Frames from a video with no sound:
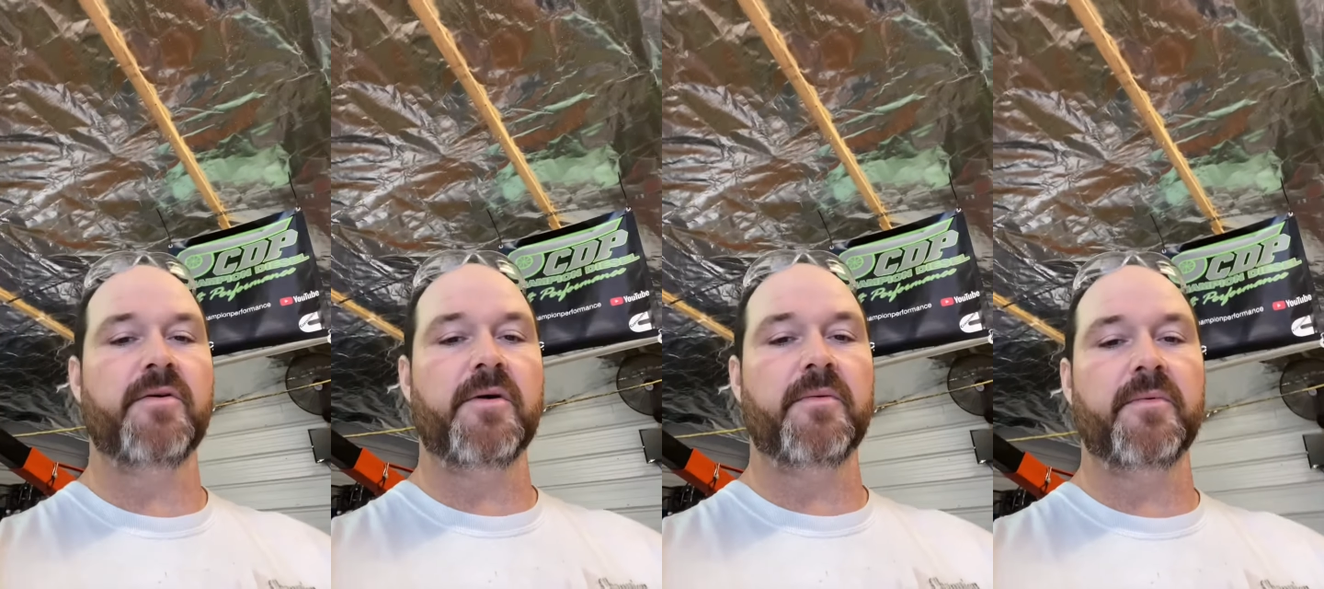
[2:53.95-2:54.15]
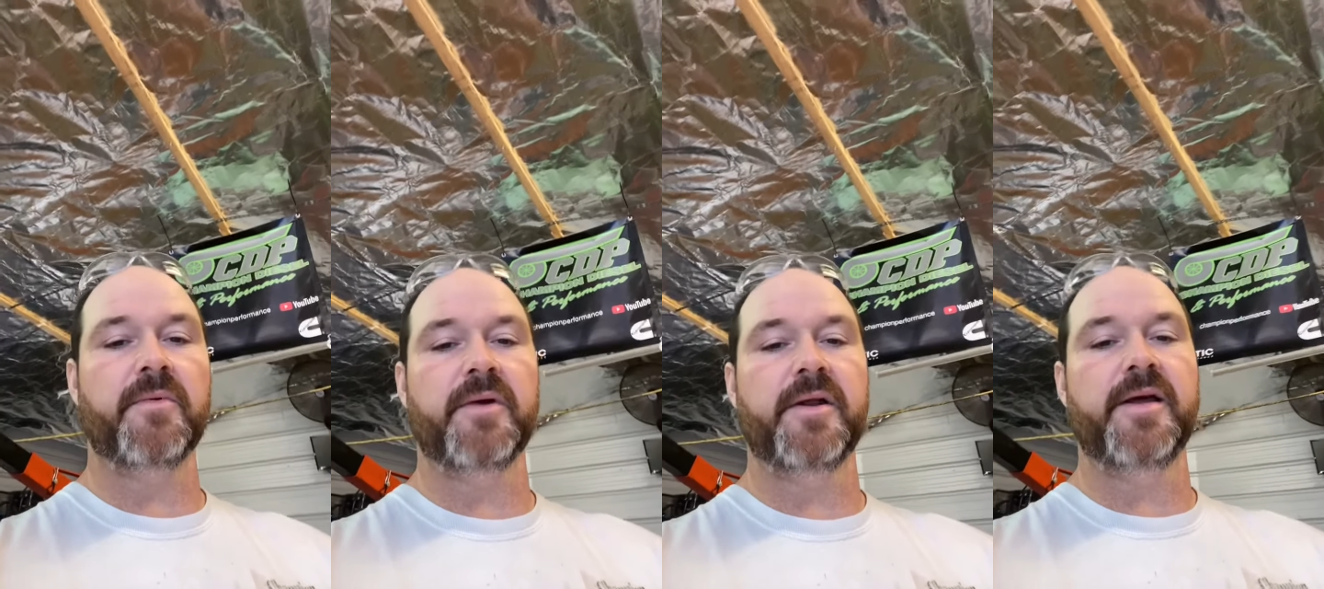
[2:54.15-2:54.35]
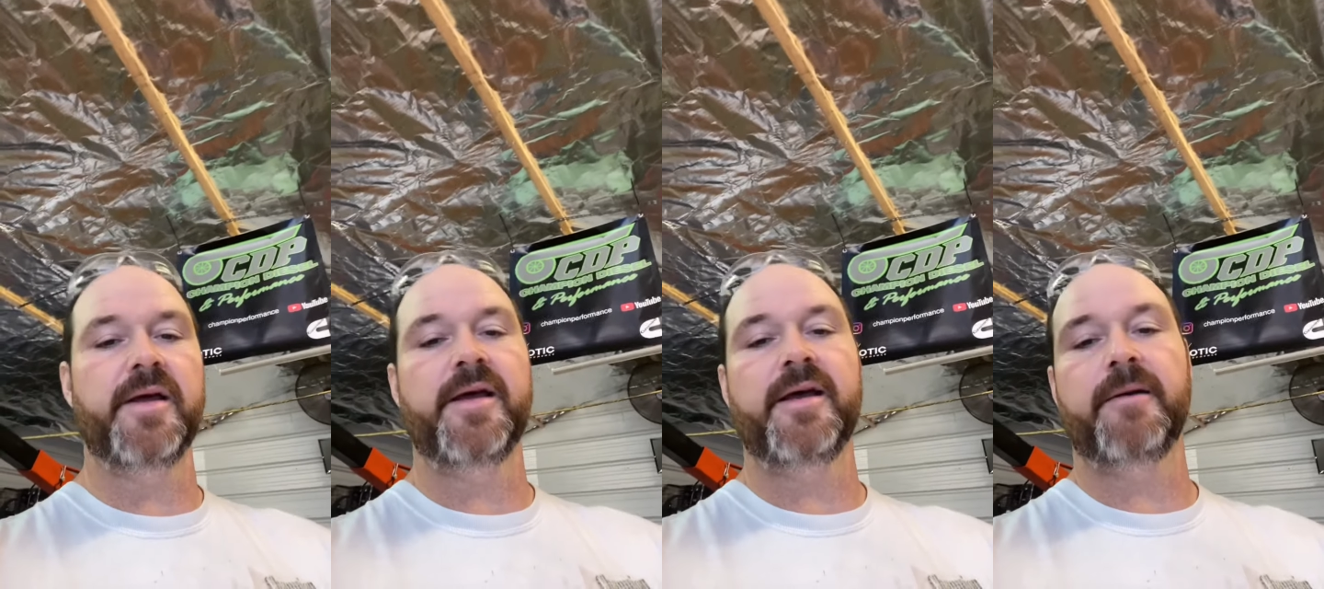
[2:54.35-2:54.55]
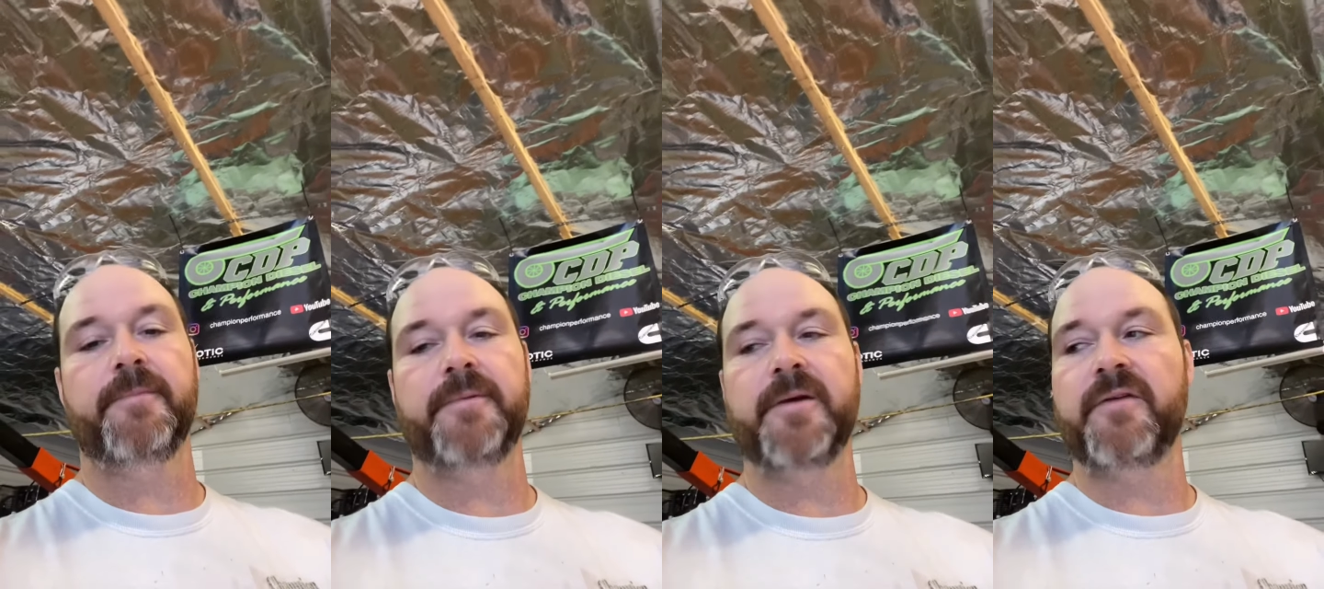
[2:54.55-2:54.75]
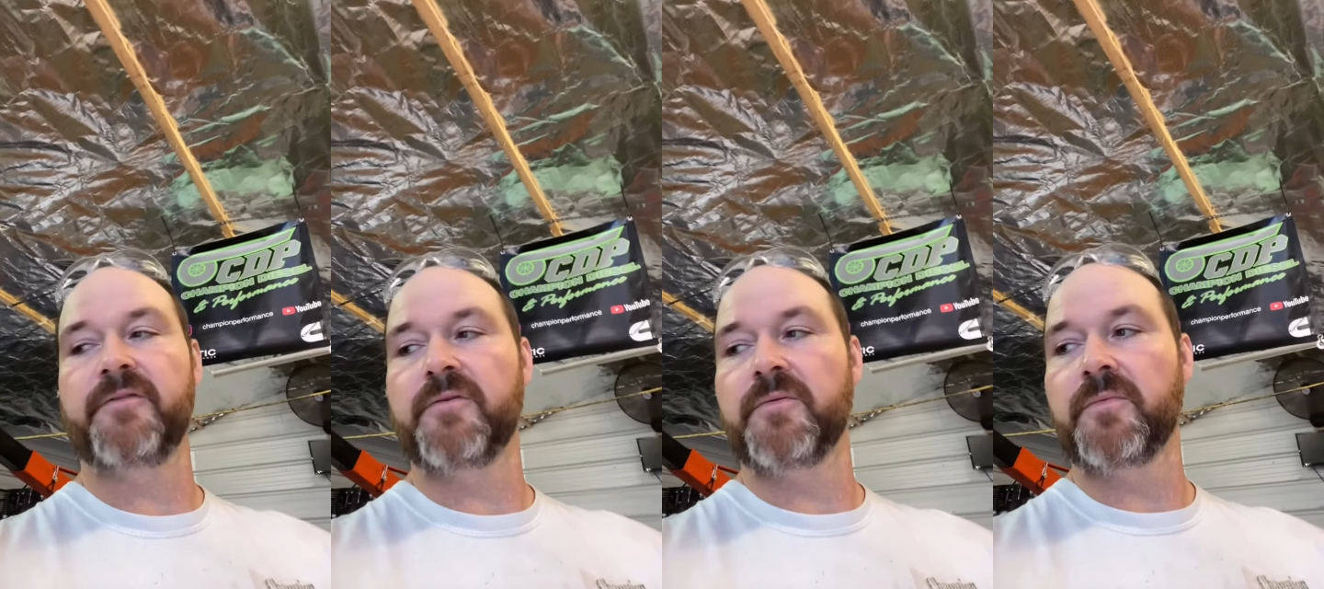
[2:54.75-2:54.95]
I want to help
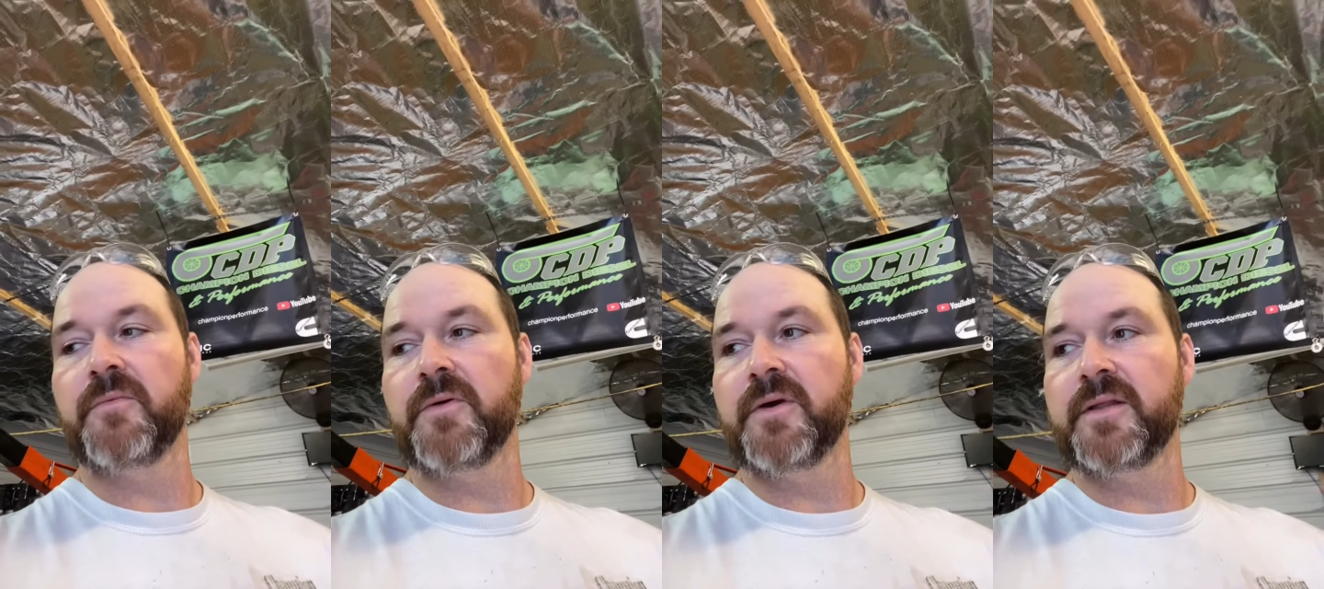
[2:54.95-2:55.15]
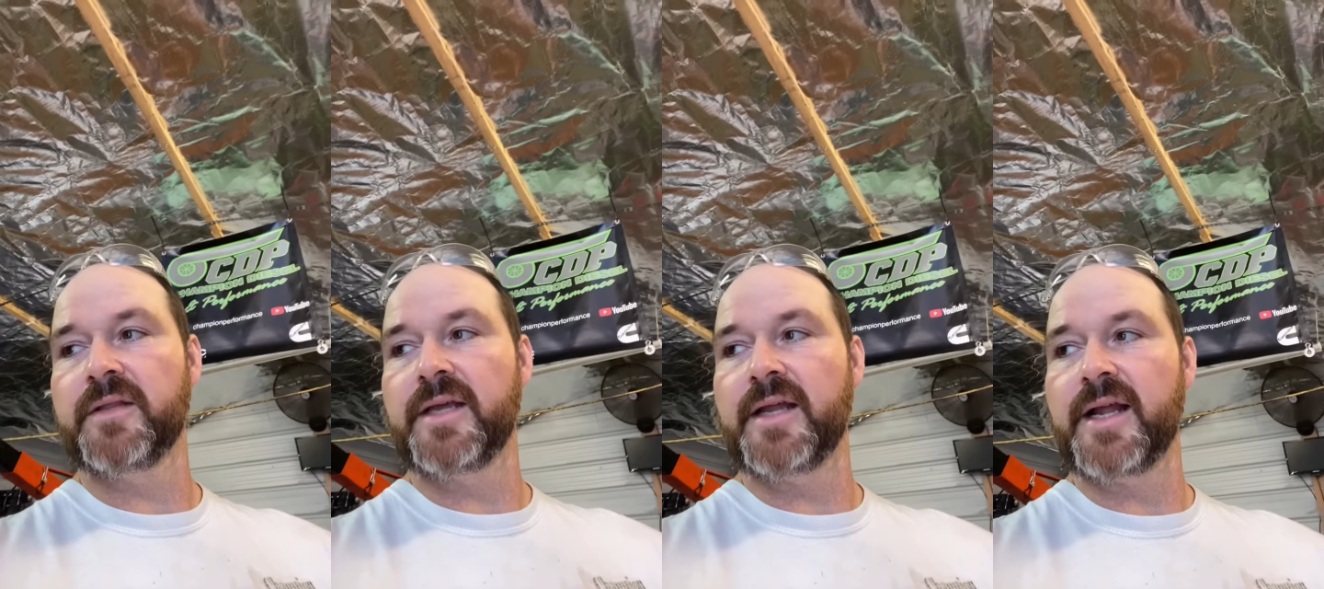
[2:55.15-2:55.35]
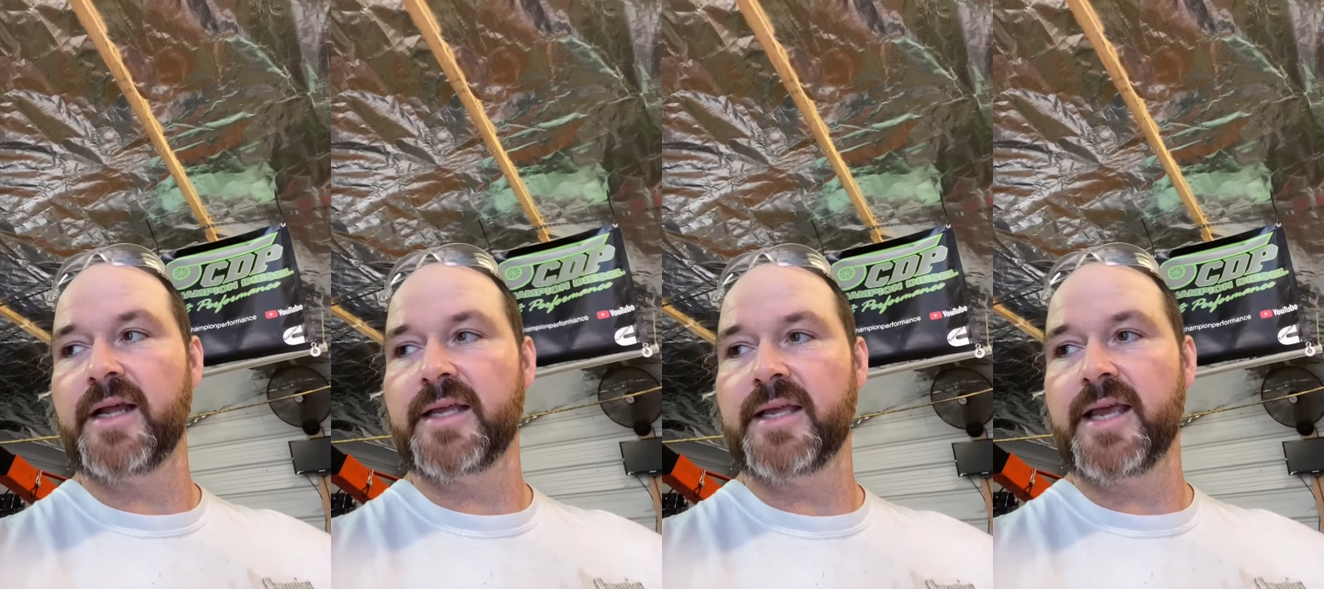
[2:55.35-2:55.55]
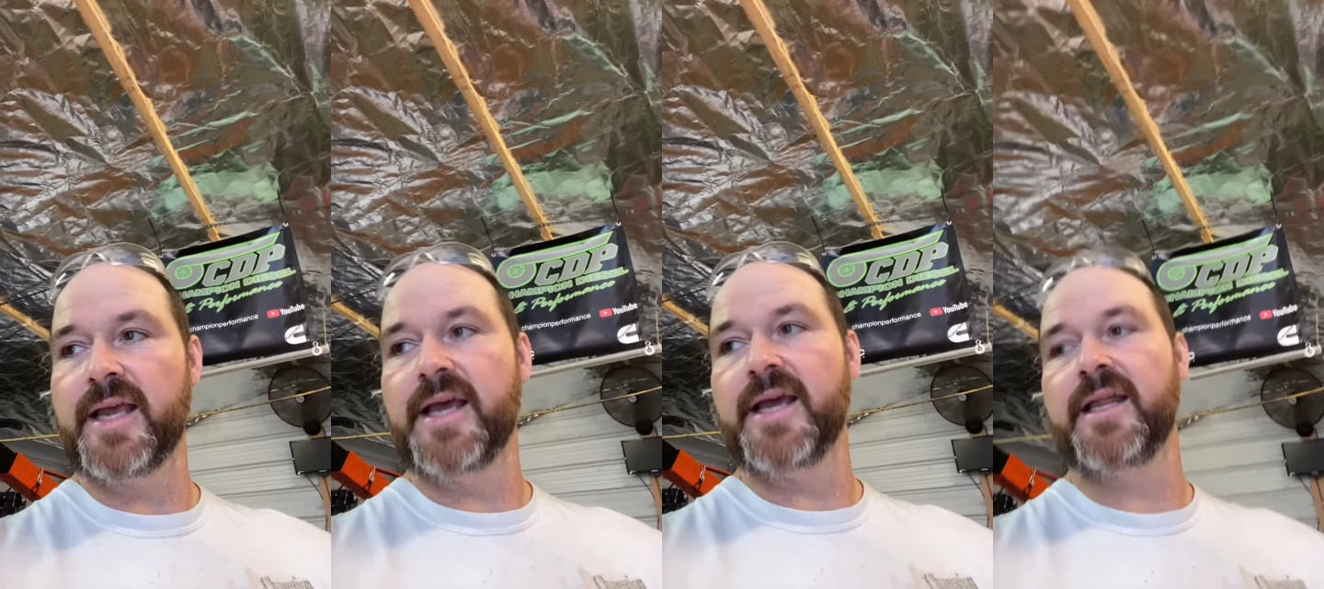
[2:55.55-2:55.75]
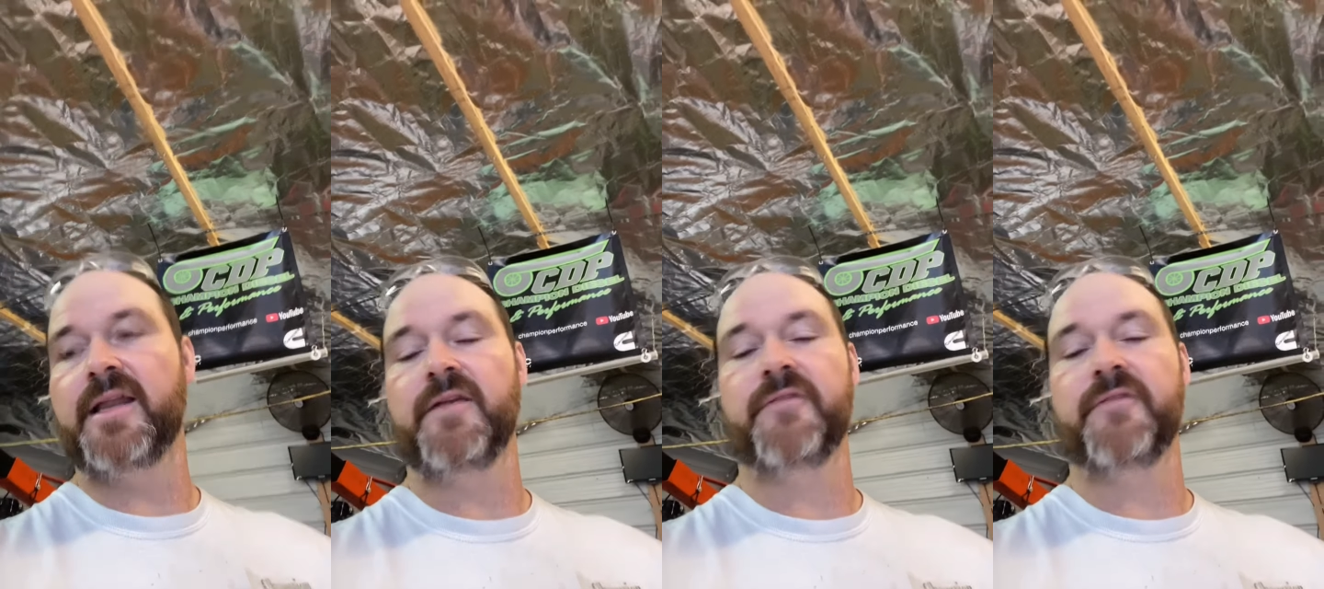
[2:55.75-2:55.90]
everyone that I can.